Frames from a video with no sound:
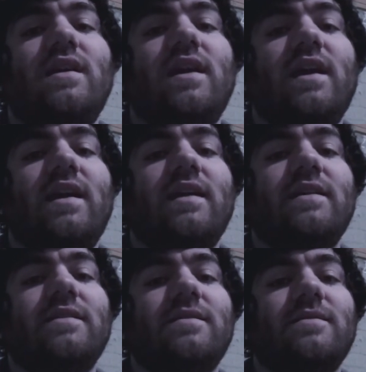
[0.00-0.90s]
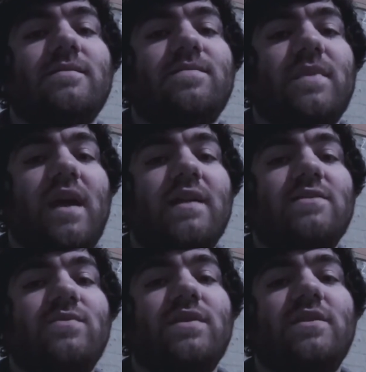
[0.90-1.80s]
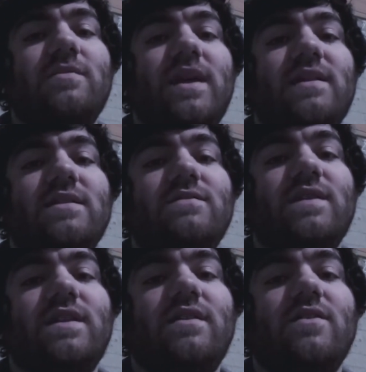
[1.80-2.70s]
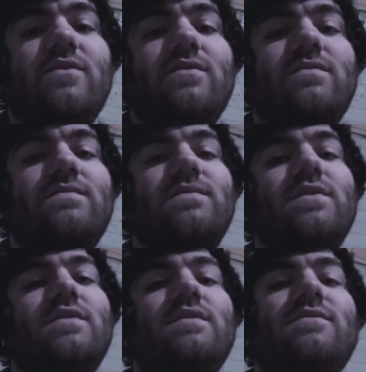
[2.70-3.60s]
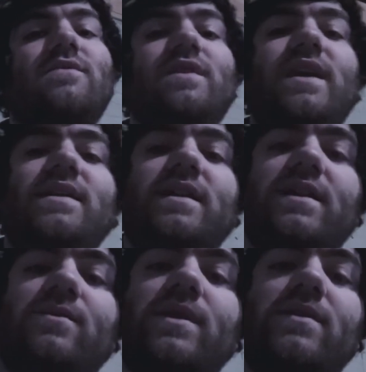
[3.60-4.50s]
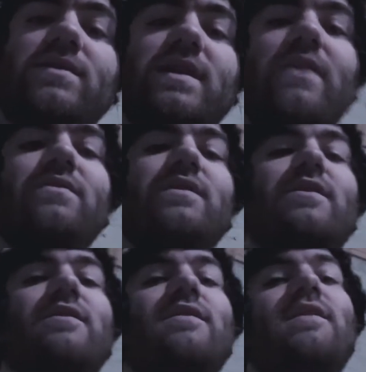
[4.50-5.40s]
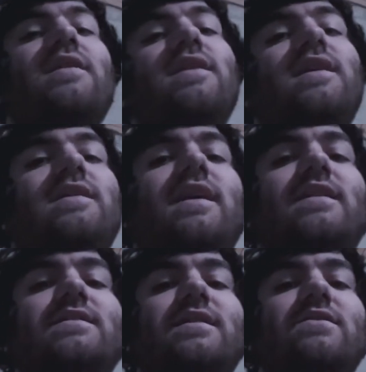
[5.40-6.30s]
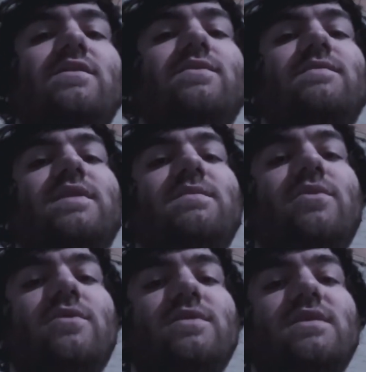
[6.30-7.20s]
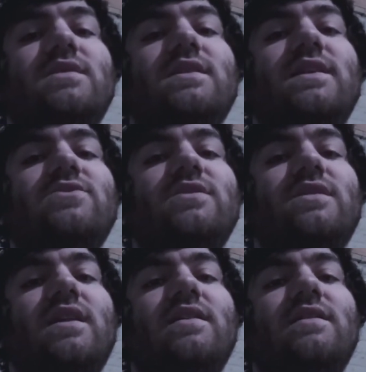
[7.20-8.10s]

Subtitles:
And I just wanted to make this video to relate to anyone else out there that's dealing with depersonalization and